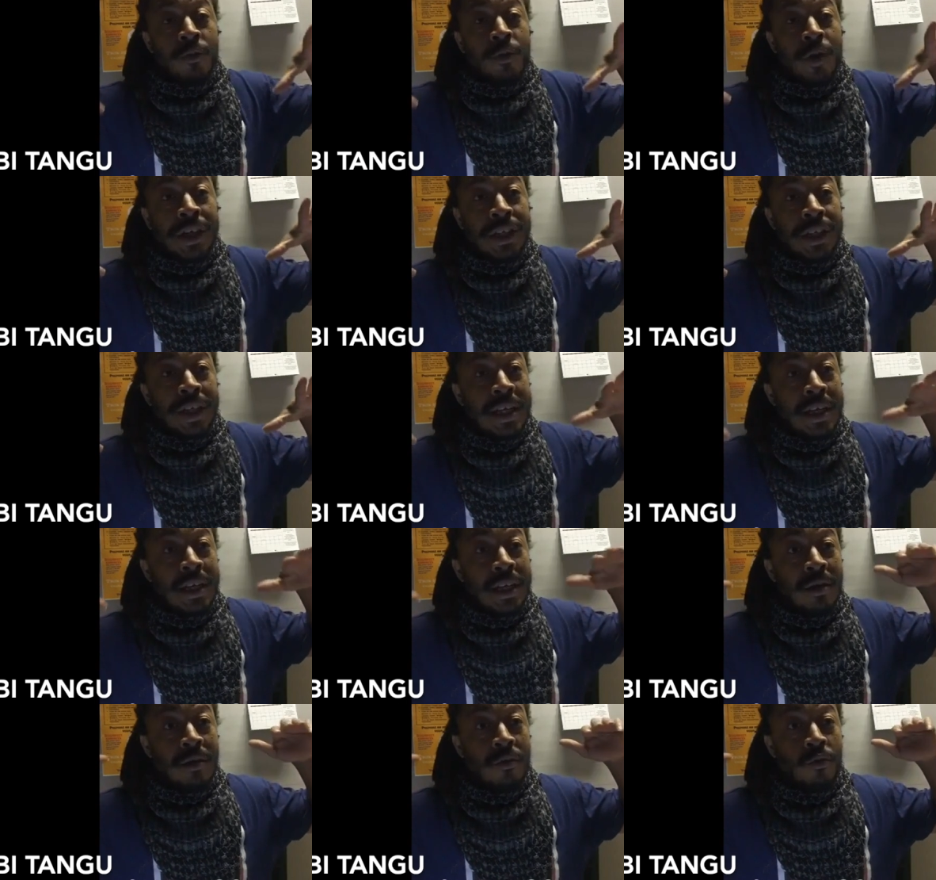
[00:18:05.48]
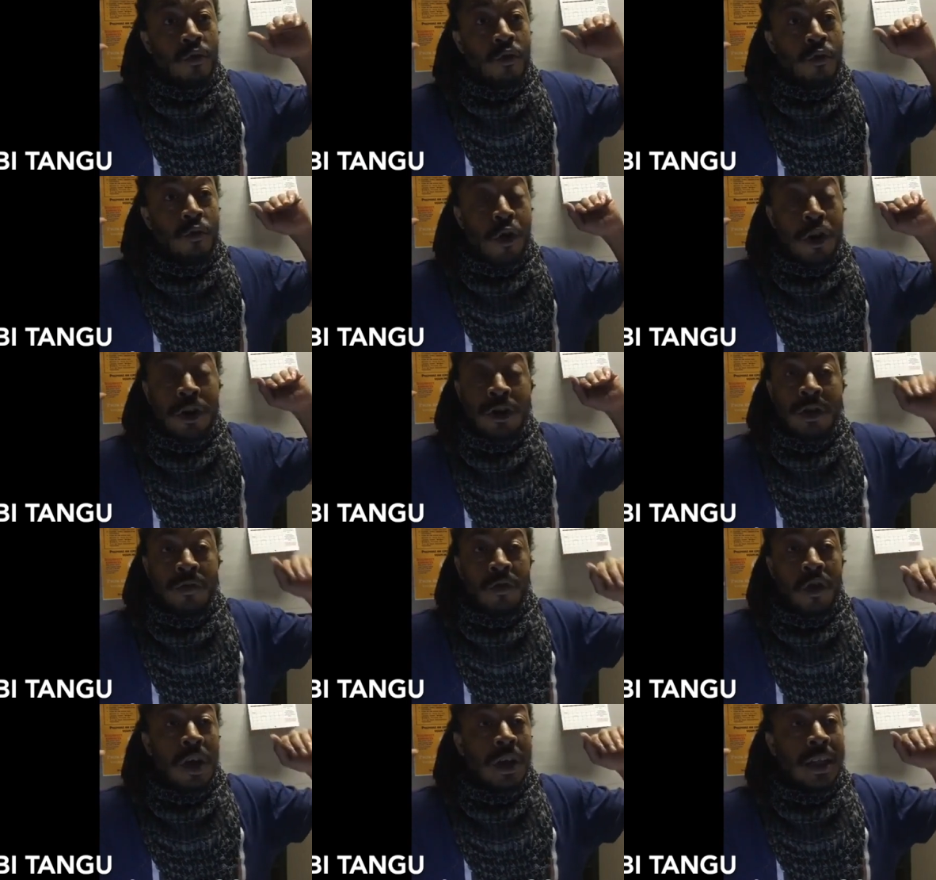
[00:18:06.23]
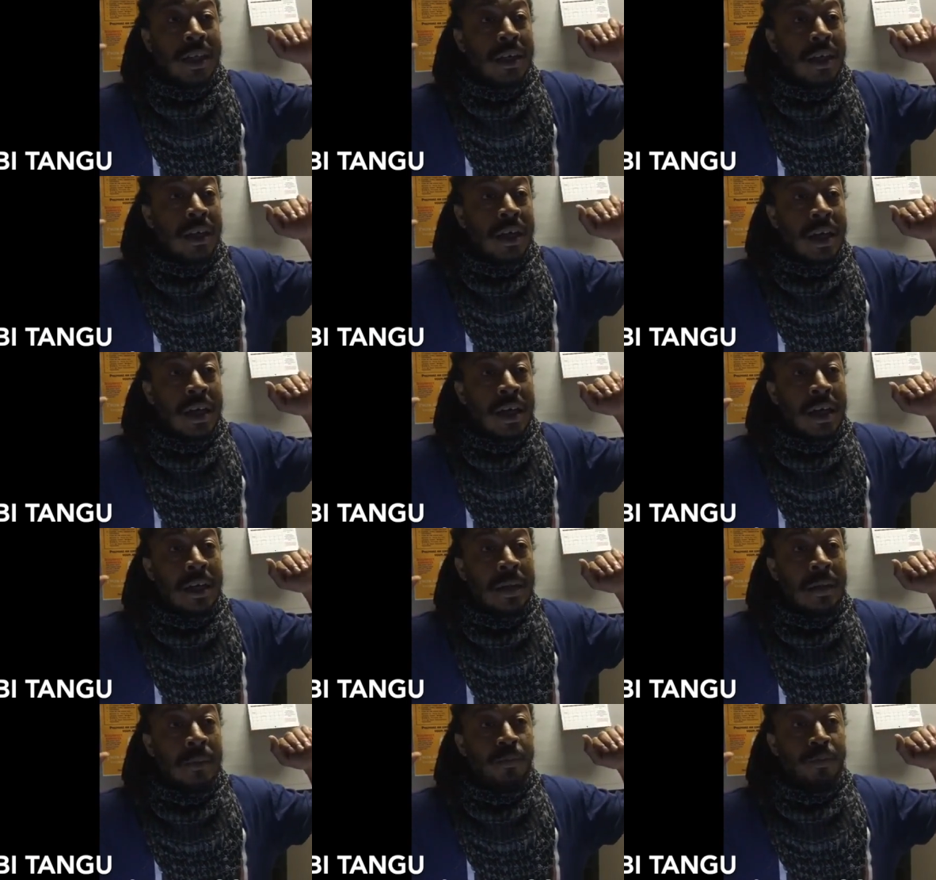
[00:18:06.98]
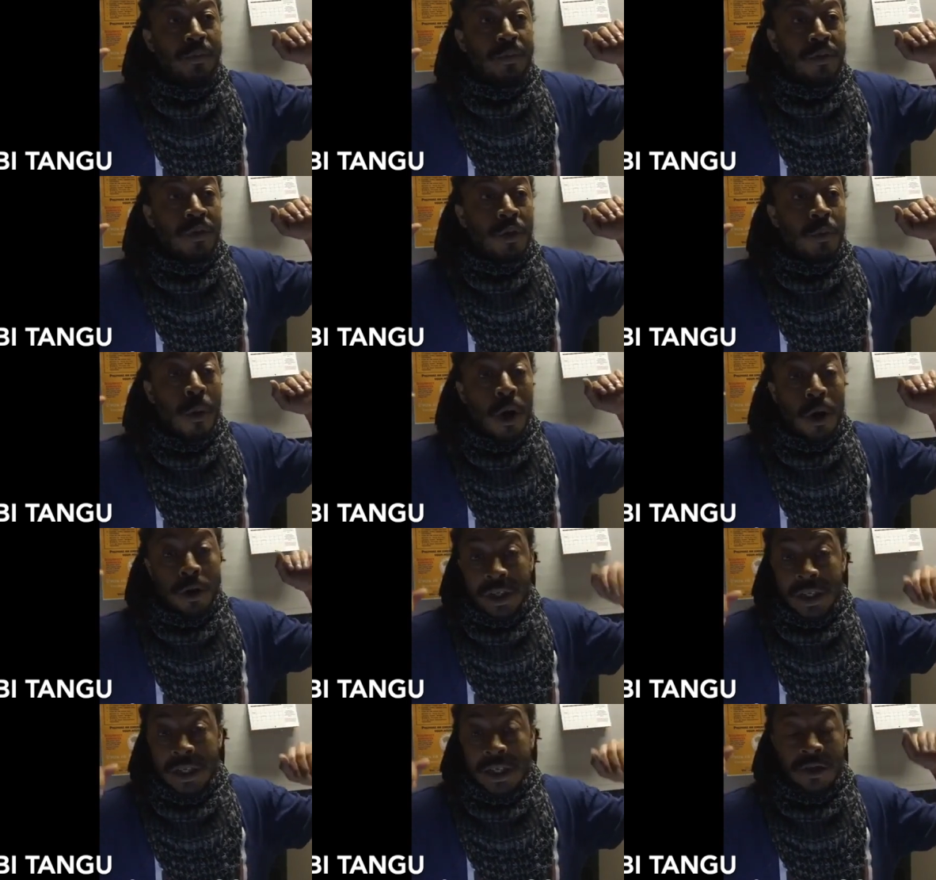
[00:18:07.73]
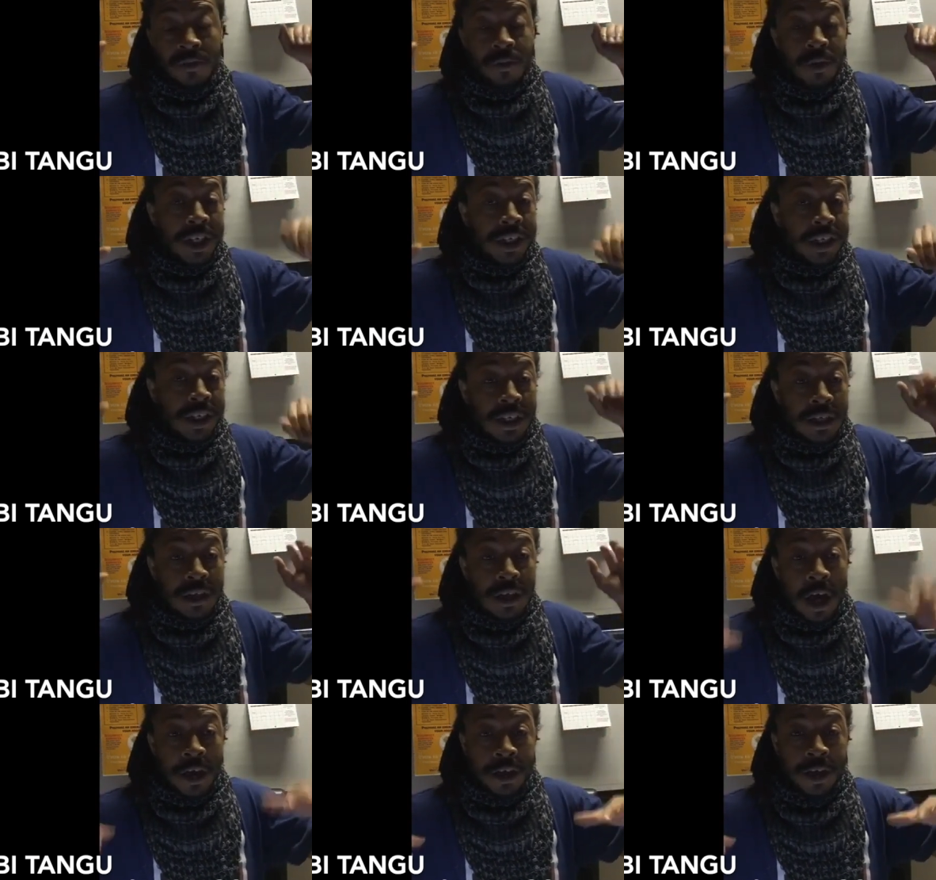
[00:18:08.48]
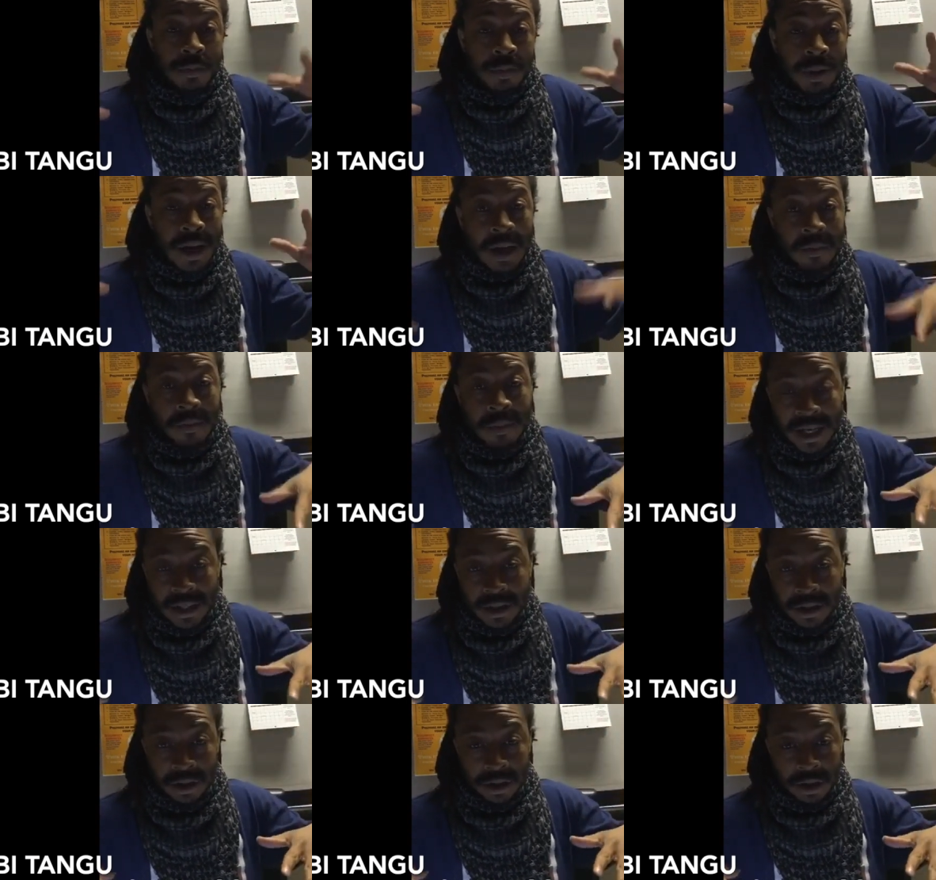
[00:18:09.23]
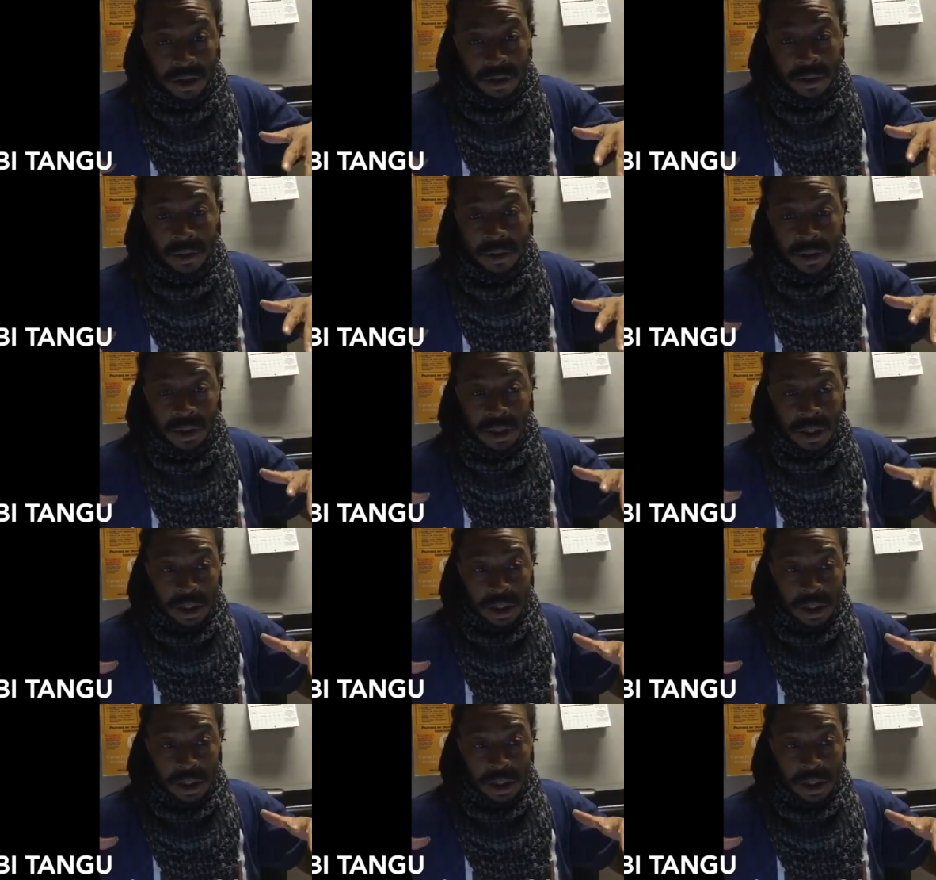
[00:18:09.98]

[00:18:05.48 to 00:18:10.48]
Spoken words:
region, first of all, most of this region is occupied Mexico.